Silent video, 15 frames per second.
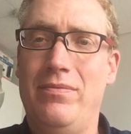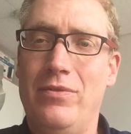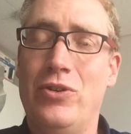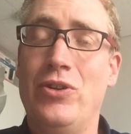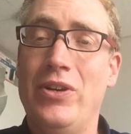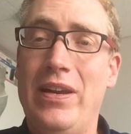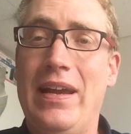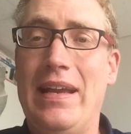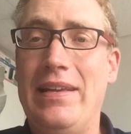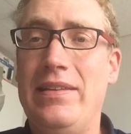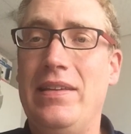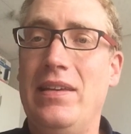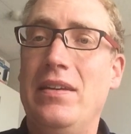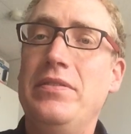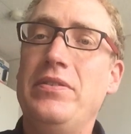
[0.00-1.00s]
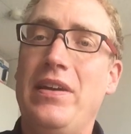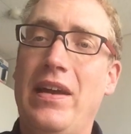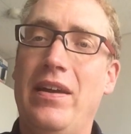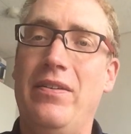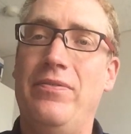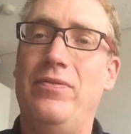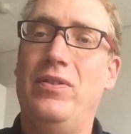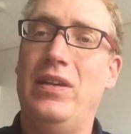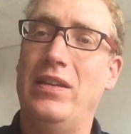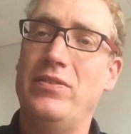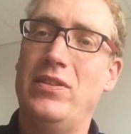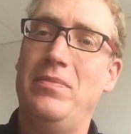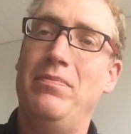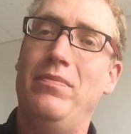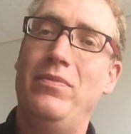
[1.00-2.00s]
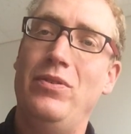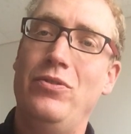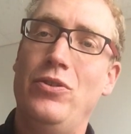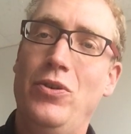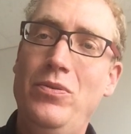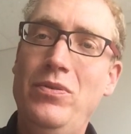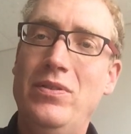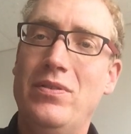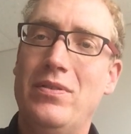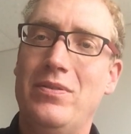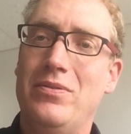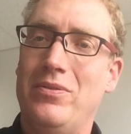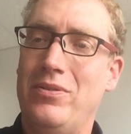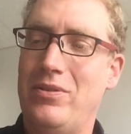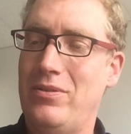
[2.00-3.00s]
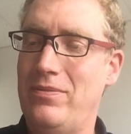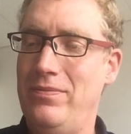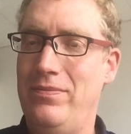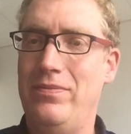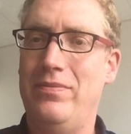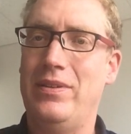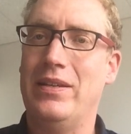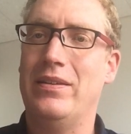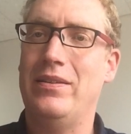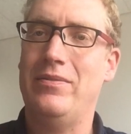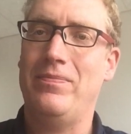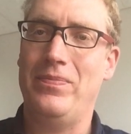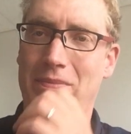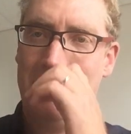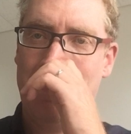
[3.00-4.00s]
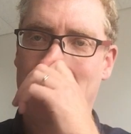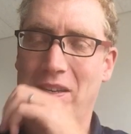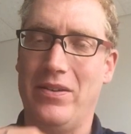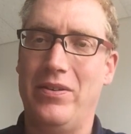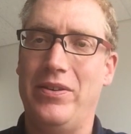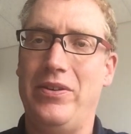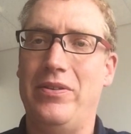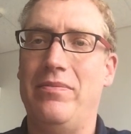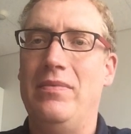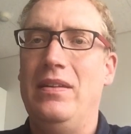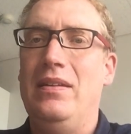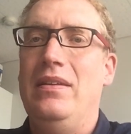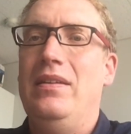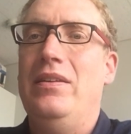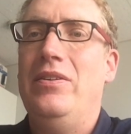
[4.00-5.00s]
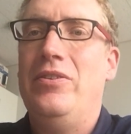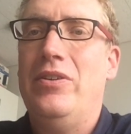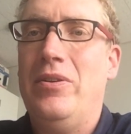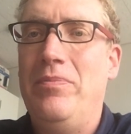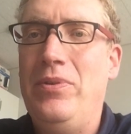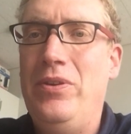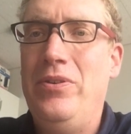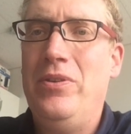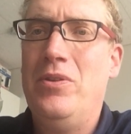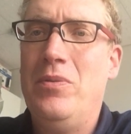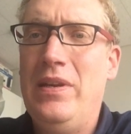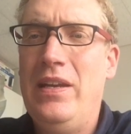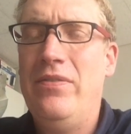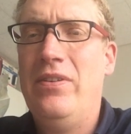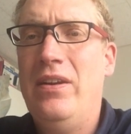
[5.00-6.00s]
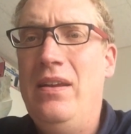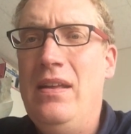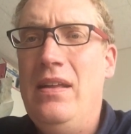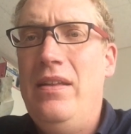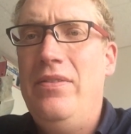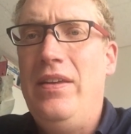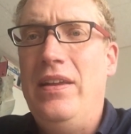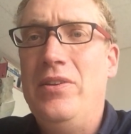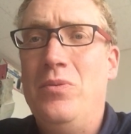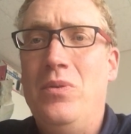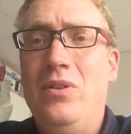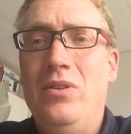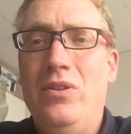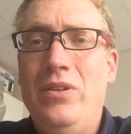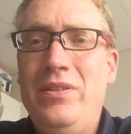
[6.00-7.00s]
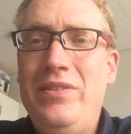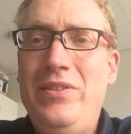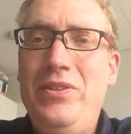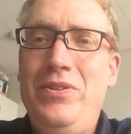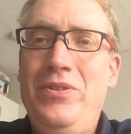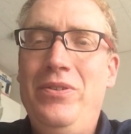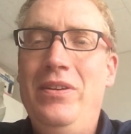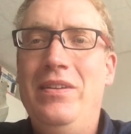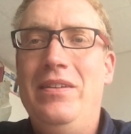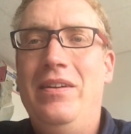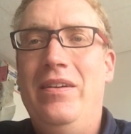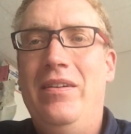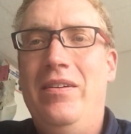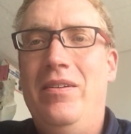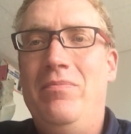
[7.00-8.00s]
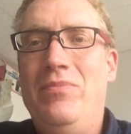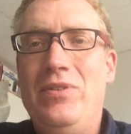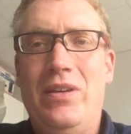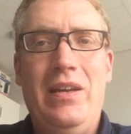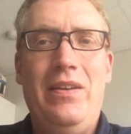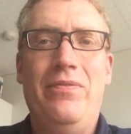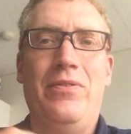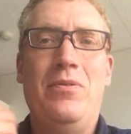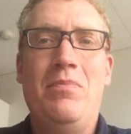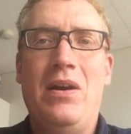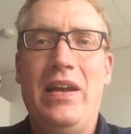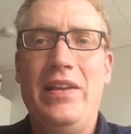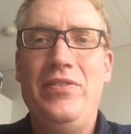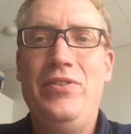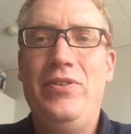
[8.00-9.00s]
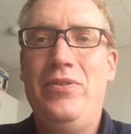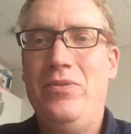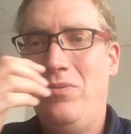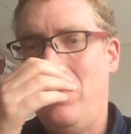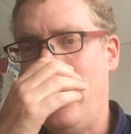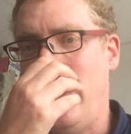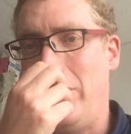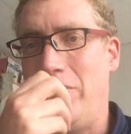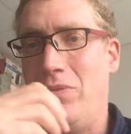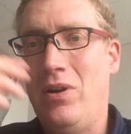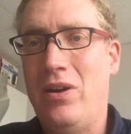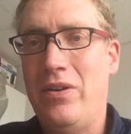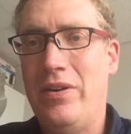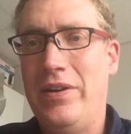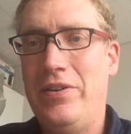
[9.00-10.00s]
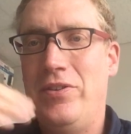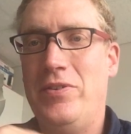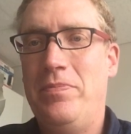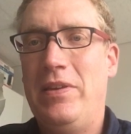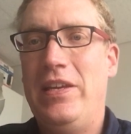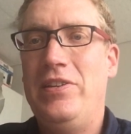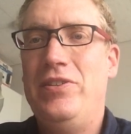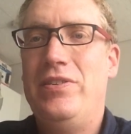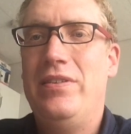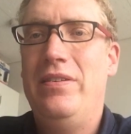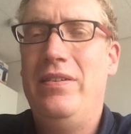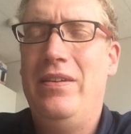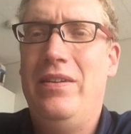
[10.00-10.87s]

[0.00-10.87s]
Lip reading: good idea to have like some notes or like something on your computer or whatever that you will look to kind of remind you where you are in your speech.